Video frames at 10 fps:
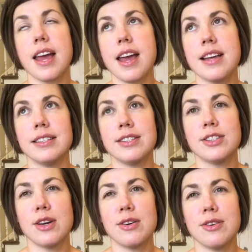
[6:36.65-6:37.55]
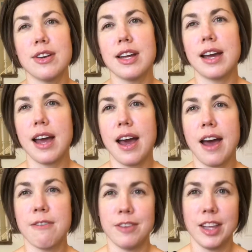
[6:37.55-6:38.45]
And so
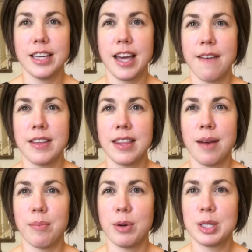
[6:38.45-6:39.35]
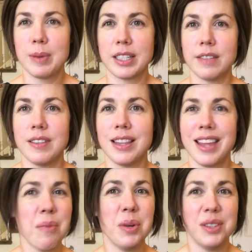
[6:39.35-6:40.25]
I feel like having that perspective that
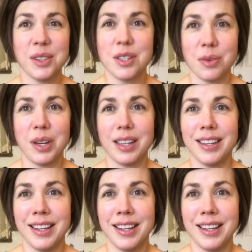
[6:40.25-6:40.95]
they will learn to read.